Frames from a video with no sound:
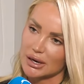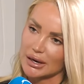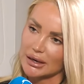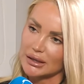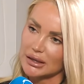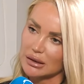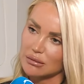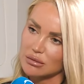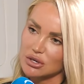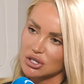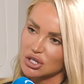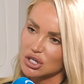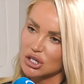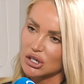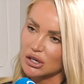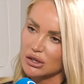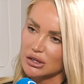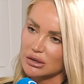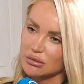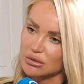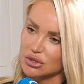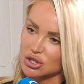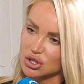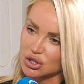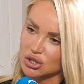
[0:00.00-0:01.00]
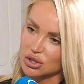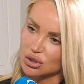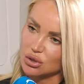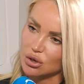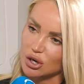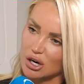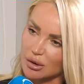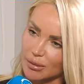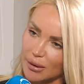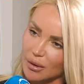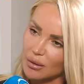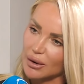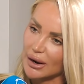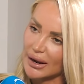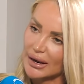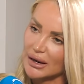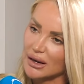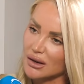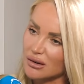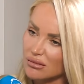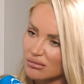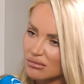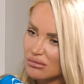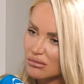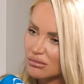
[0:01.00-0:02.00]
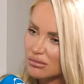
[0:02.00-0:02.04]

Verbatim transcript: Like they would, you know, they would just talk about like